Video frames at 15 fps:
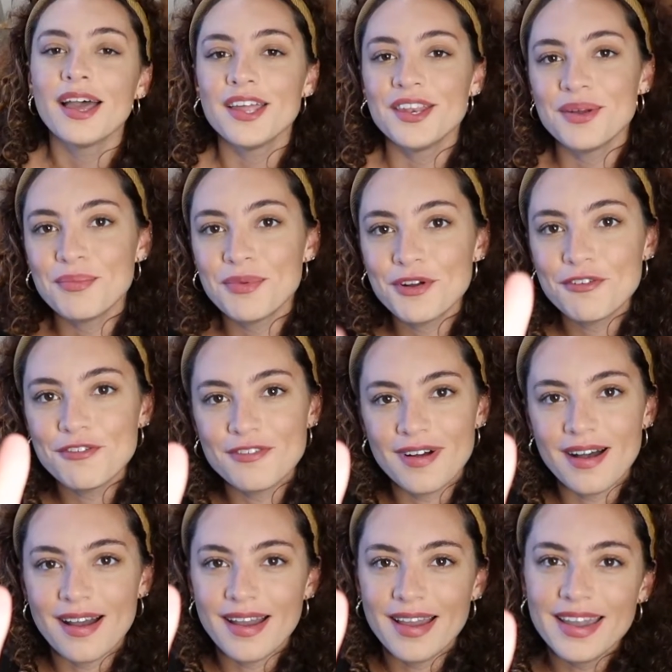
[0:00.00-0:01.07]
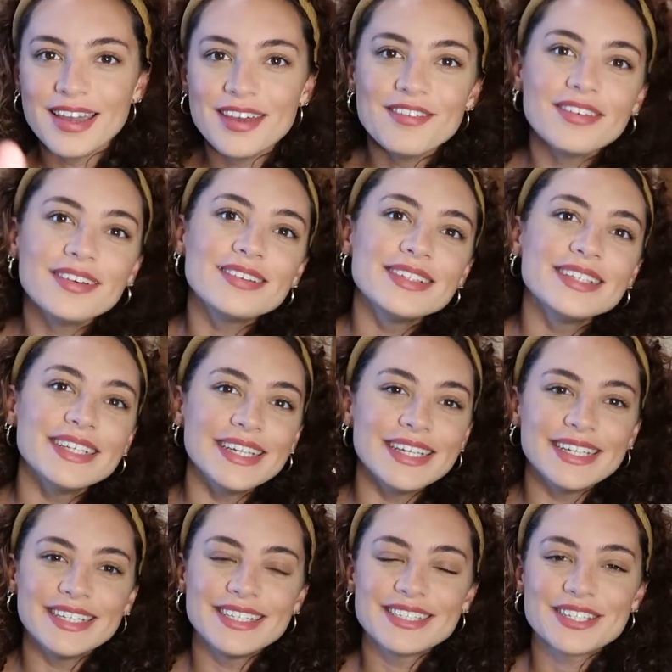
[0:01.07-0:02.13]
Number 5
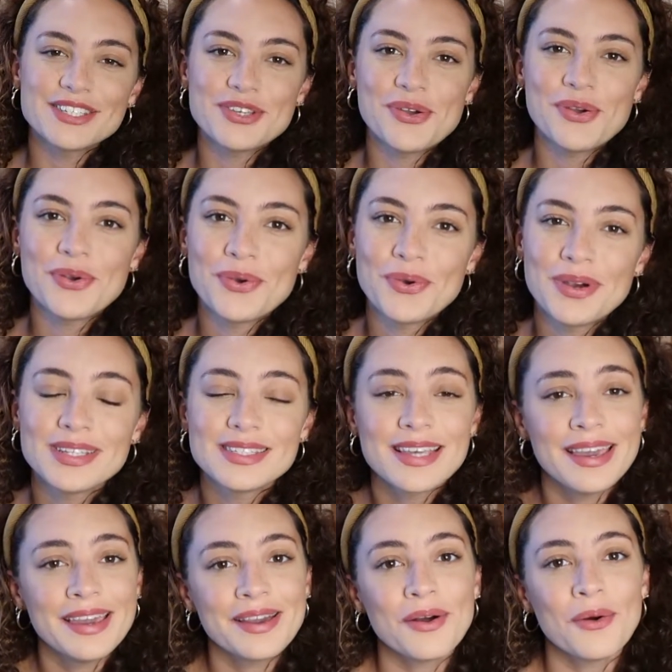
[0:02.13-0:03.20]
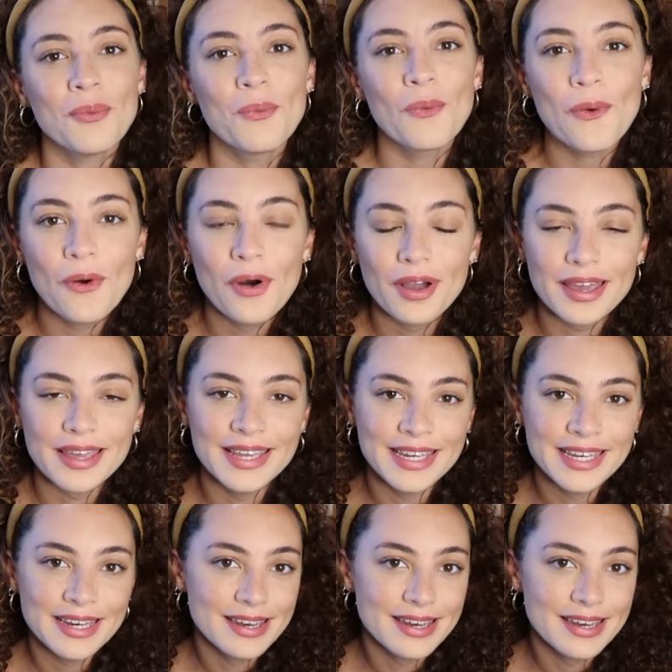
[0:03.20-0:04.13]
is to take a walk in